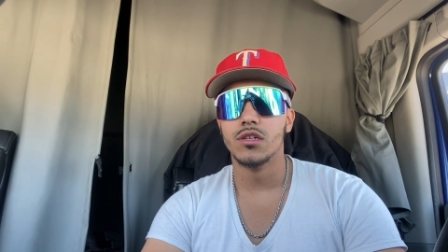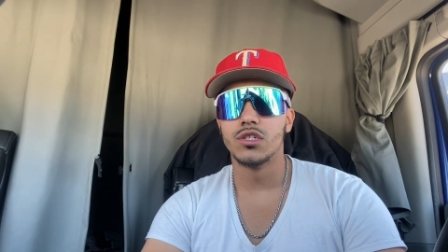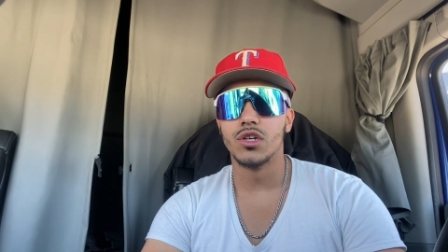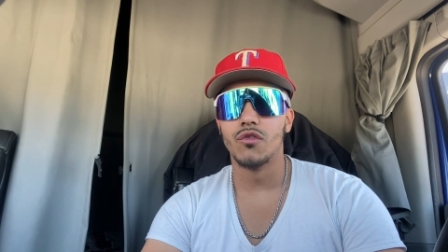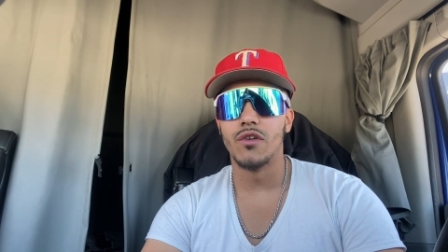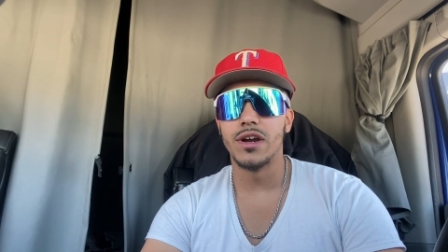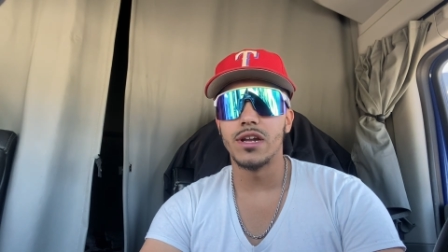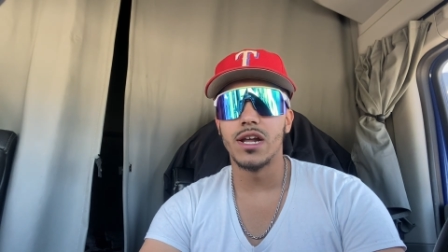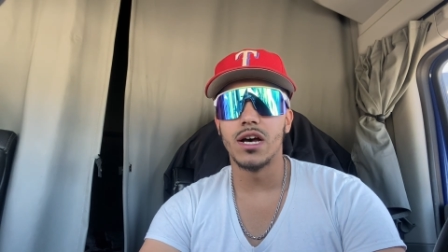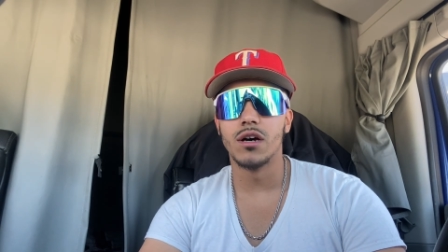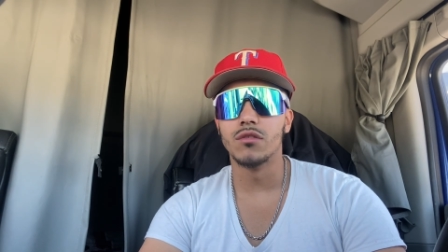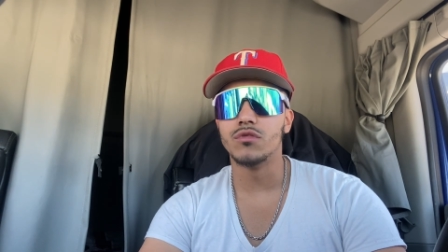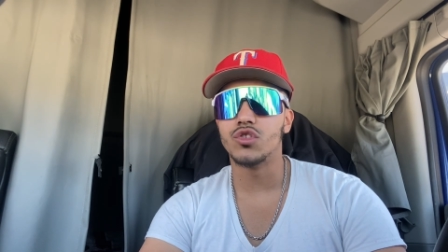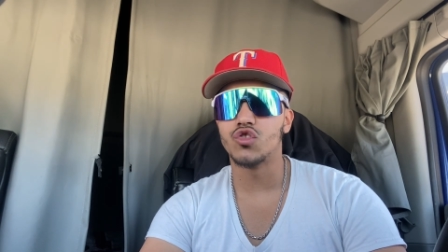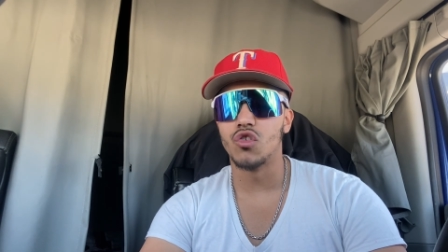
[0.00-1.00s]
So right
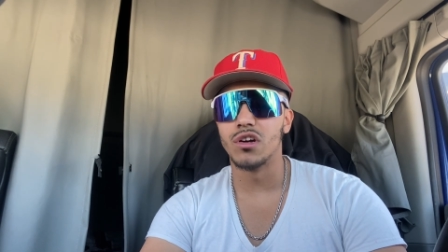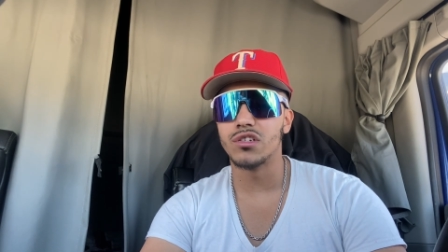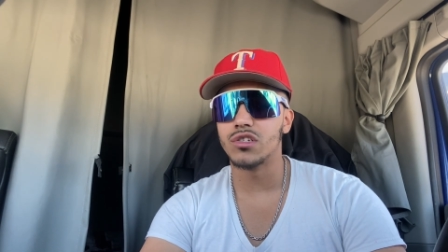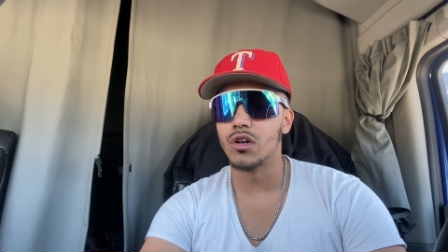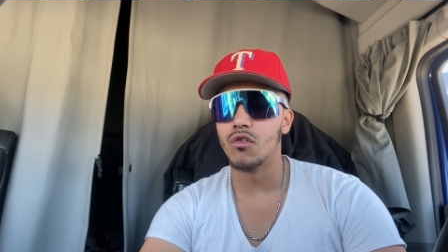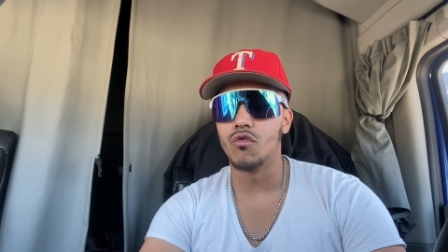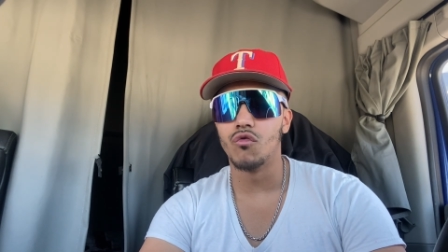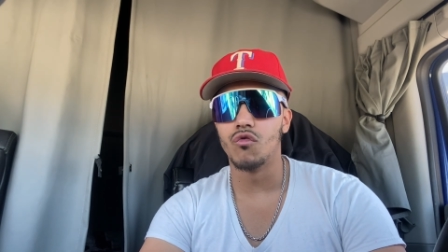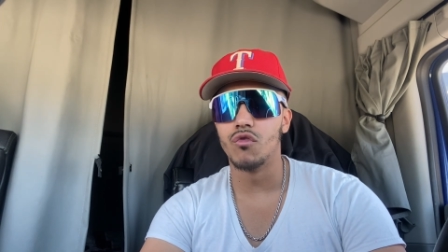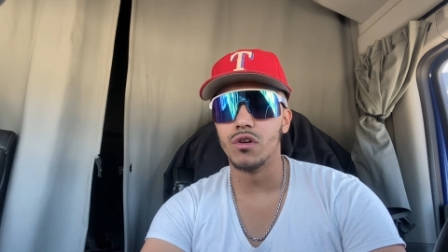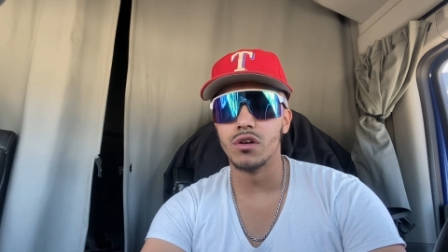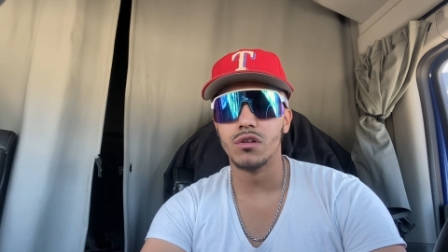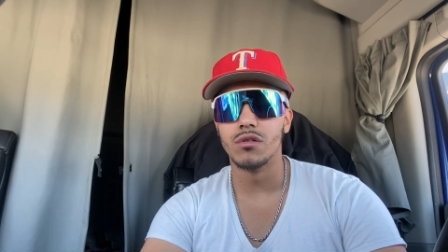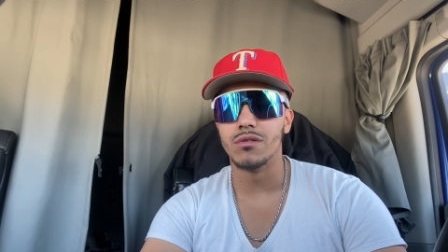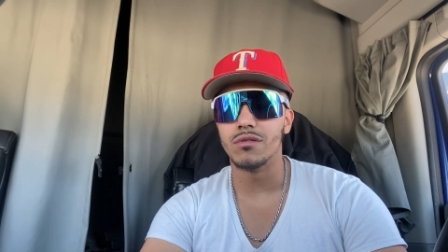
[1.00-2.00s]
now, trucks are real.